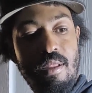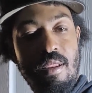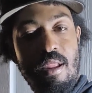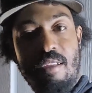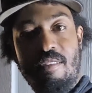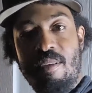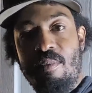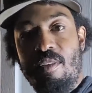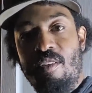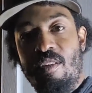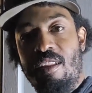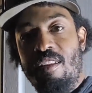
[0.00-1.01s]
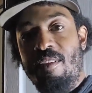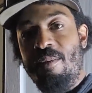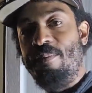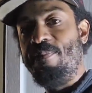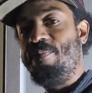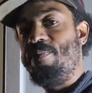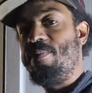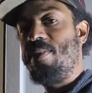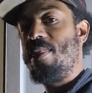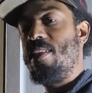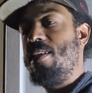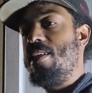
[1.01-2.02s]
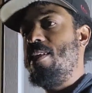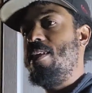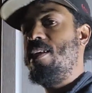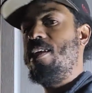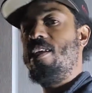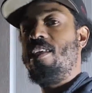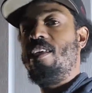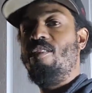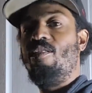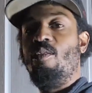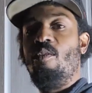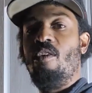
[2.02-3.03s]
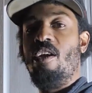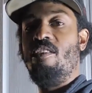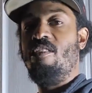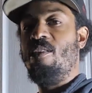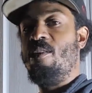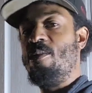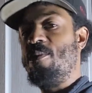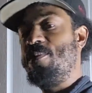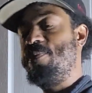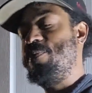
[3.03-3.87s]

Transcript: not something you need to get too crazy on.